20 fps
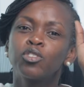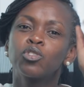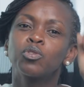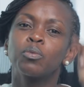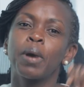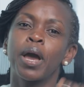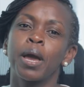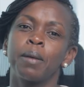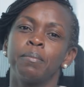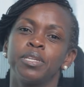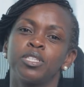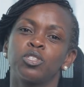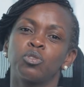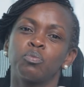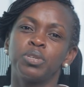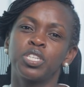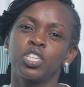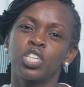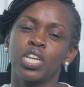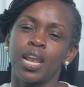to buy a
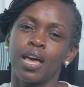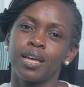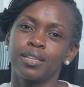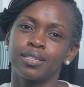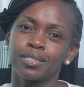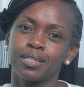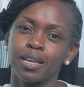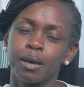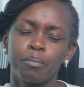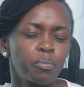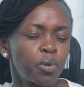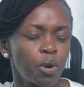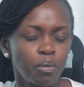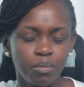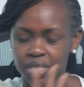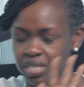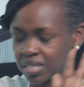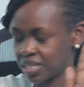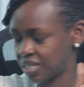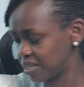Mitsubishi Lancer.
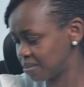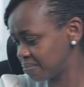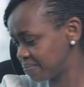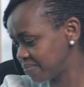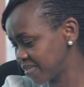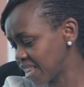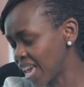Promise.